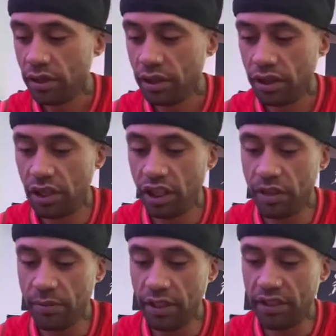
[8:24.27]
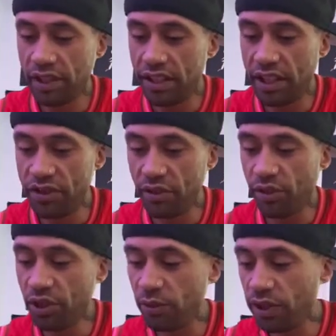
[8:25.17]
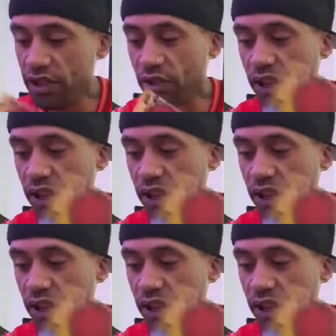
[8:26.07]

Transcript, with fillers: you know, but that's all you want is your